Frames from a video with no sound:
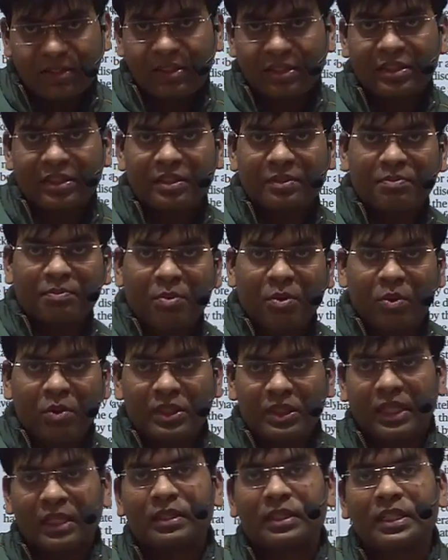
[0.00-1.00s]
is imposed
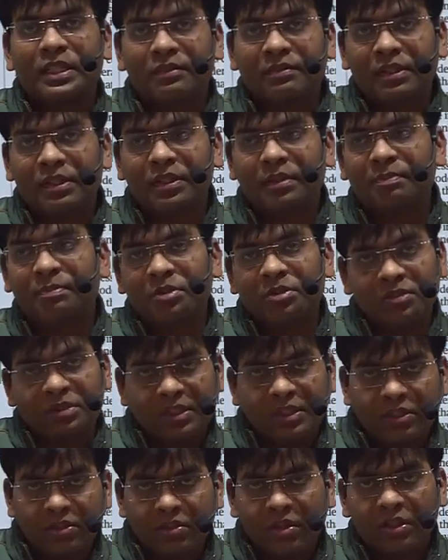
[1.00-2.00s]
and even the
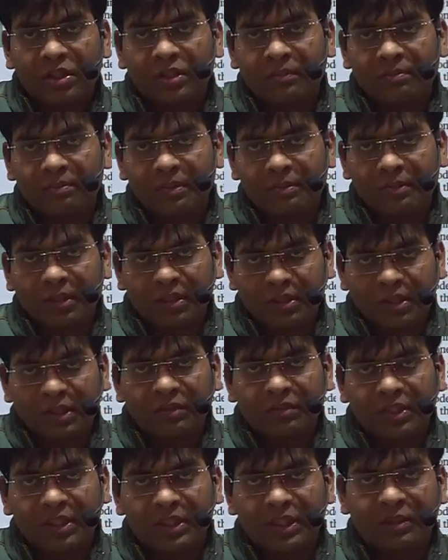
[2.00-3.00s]
person is not
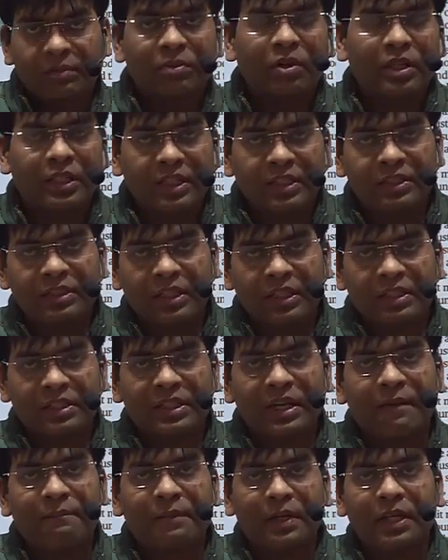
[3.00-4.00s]
convicted. For
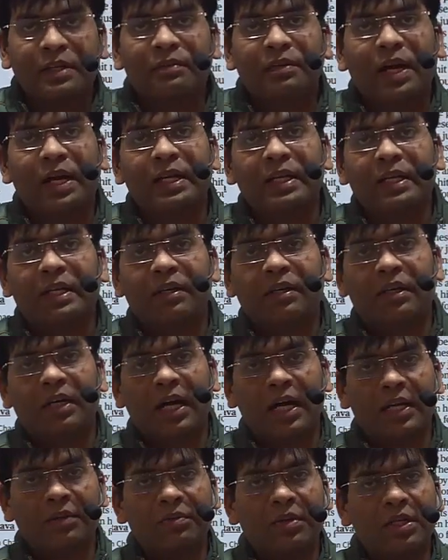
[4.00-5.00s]
example, if I
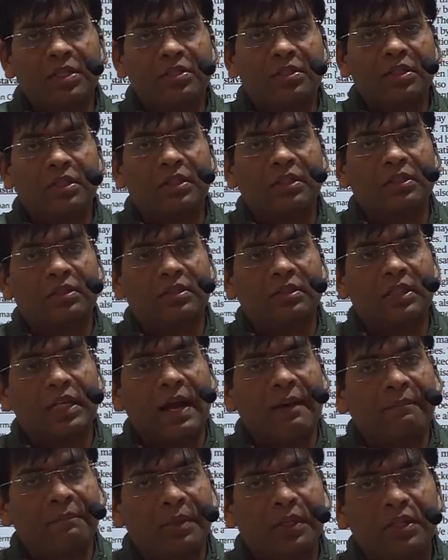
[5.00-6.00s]
was
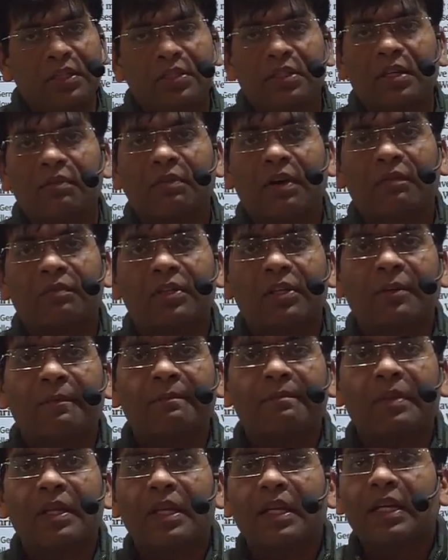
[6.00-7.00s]
slapped with some of the
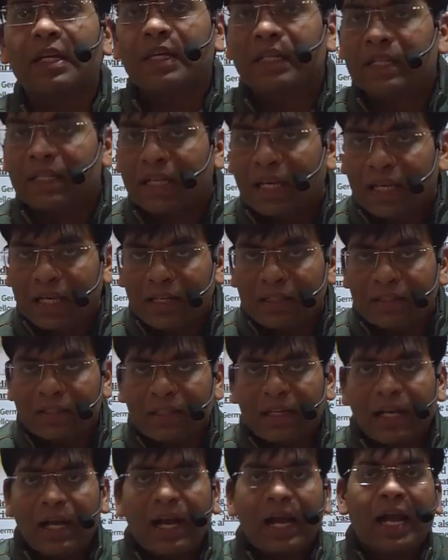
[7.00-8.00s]
case,
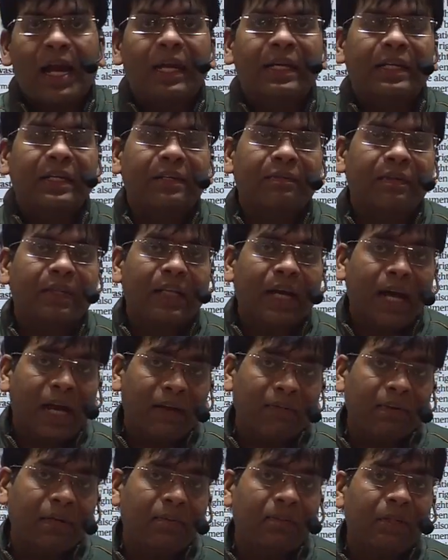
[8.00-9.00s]
and even I
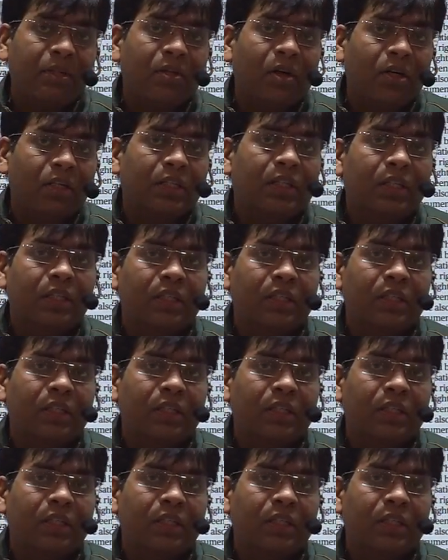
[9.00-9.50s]
will be not